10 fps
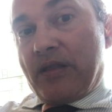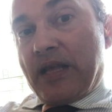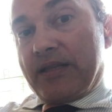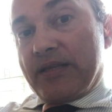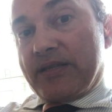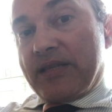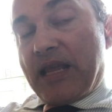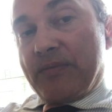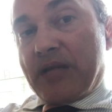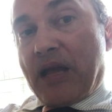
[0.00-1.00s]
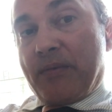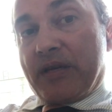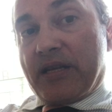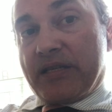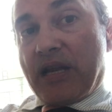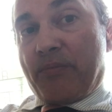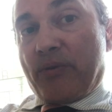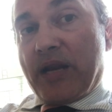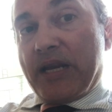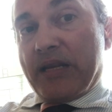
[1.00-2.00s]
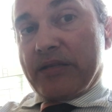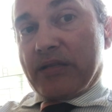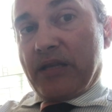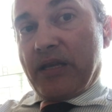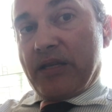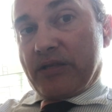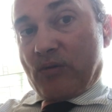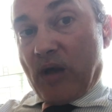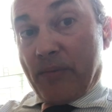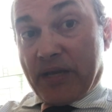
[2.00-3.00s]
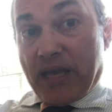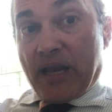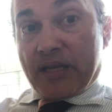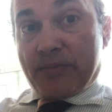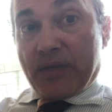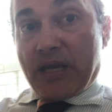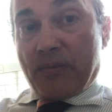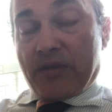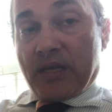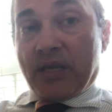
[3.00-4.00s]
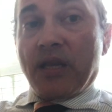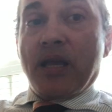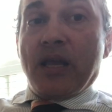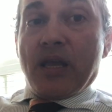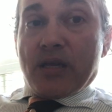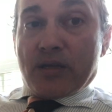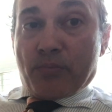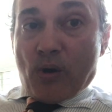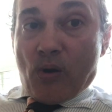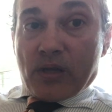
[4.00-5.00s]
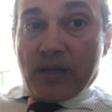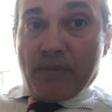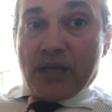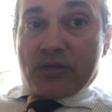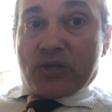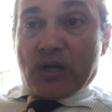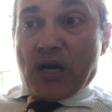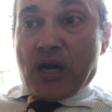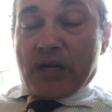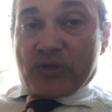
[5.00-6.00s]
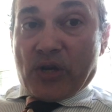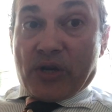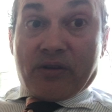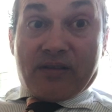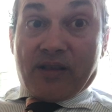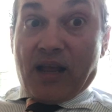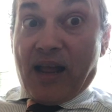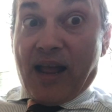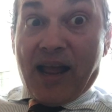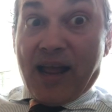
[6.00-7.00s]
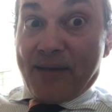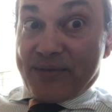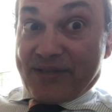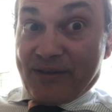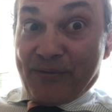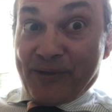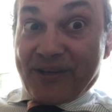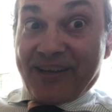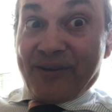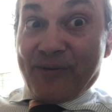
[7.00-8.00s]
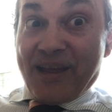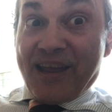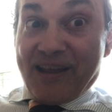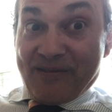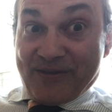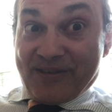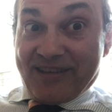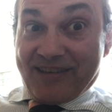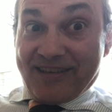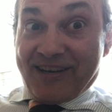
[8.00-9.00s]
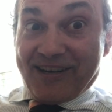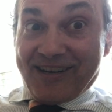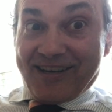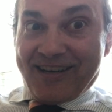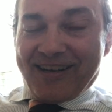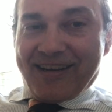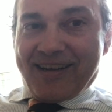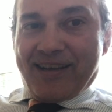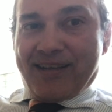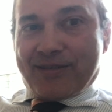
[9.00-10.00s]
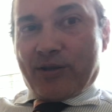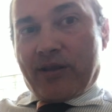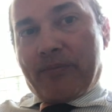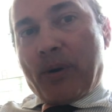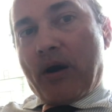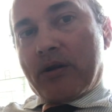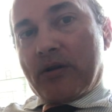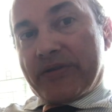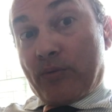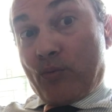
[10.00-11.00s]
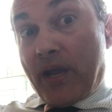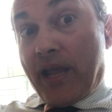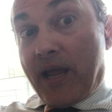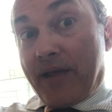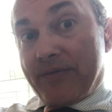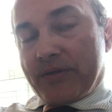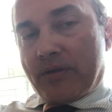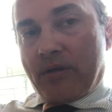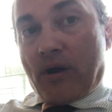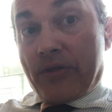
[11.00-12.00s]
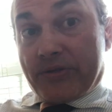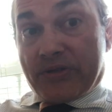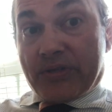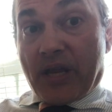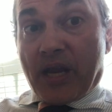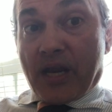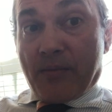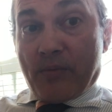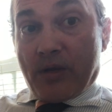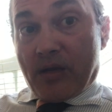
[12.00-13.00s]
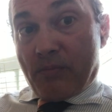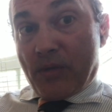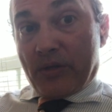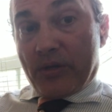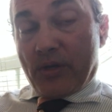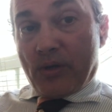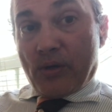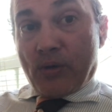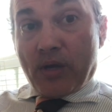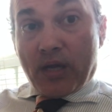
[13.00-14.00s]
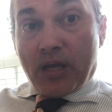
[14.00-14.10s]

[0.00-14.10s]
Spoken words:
at the same time and contemporaneously as quantum mechanics became a thing, de Broglie made sure, it's like, I am still looking at waves here, is so that particles and waves are the same milieu